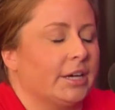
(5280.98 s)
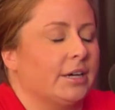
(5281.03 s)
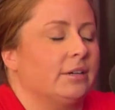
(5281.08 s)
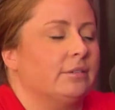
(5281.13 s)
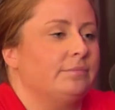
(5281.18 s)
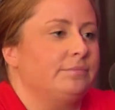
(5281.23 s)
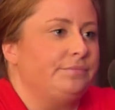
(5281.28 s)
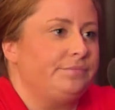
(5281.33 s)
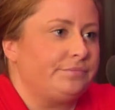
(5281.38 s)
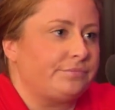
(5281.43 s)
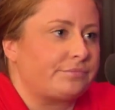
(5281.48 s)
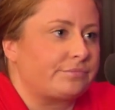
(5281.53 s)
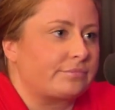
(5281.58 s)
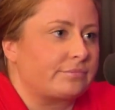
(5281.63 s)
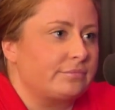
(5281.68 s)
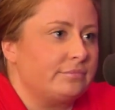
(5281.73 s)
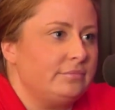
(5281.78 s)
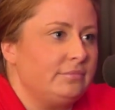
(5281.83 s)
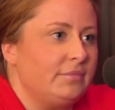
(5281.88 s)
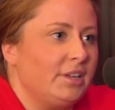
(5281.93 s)
Yeah.
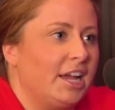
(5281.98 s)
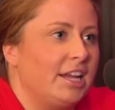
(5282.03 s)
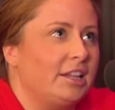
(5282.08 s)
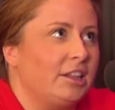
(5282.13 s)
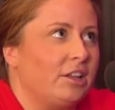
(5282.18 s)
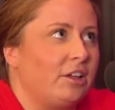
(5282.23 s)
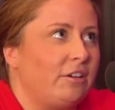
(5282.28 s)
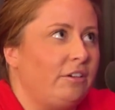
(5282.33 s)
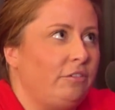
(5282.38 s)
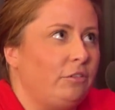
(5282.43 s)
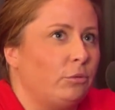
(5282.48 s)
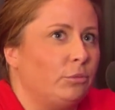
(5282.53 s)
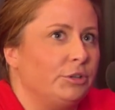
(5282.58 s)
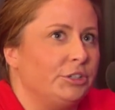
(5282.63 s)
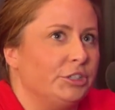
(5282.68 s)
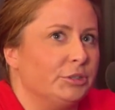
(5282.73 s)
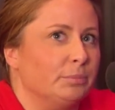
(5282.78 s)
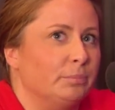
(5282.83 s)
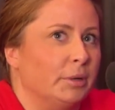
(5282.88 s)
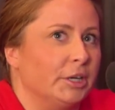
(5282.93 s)
I love it
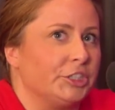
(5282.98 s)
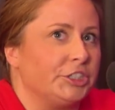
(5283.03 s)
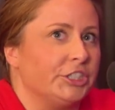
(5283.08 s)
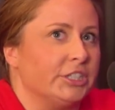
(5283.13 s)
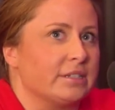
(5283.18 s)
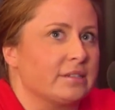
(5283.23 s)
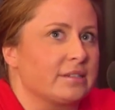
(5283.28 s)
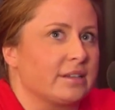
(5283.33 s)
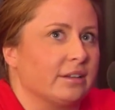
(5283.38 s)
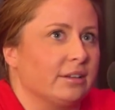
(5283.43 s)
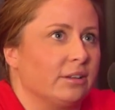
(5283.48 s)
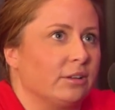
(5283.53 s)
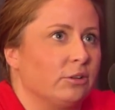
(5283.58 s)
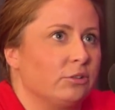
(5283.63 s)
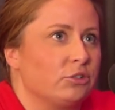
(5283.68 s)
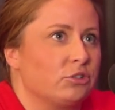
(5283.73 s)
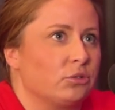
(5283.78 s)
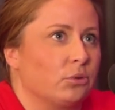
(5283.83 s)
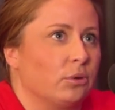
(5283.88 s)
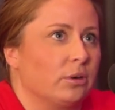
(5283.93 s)
when your butt cheeks get a
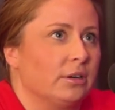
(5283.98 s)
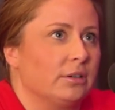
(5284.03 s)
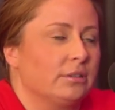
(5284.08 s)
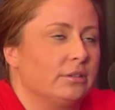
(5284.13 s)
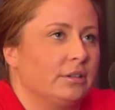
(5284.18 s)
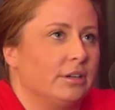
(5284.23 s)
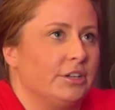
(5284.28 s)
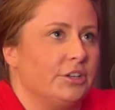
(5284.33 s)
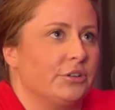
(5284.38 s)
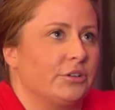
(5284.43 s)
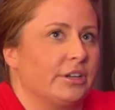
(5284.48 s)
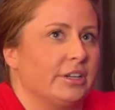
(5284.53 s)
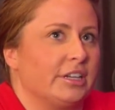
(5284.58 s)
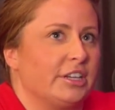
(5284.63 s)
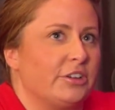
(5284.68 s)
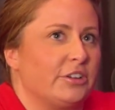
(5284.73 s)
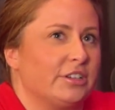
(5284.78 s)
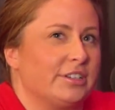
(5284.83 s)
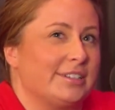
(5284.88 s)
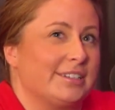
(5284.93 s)
little sore and you
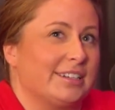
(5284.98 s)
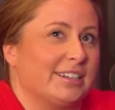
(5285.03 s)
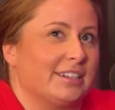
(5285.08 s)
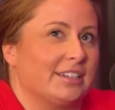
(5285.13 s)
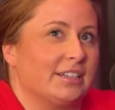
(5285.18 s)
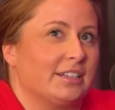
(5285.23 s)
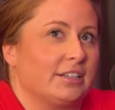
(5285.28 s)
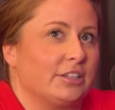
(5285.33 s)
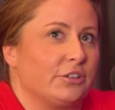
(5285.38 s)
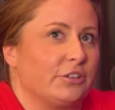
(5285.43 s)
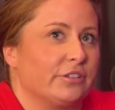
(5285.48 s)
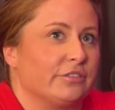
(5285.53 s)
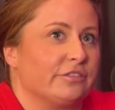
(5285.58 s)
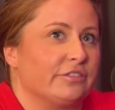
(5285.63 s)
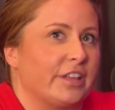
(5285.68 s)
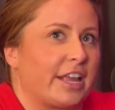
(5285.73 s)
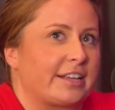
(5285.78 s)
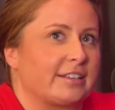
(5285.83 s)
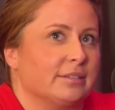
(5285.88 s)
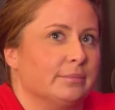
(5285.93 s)
can
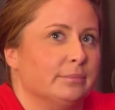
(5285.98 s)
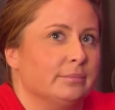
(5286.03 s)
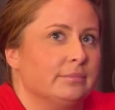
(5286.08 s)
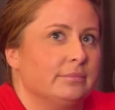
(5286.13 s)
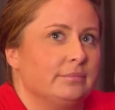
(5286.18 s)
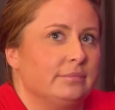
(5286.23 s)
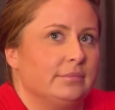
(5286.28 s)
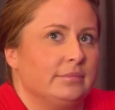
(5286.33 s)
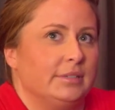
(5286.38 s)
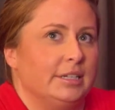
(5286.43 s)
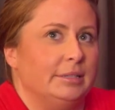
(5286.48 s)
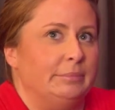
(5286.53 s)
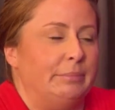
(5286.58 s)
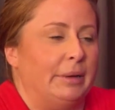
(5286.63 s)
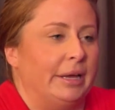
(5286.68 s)
flex them in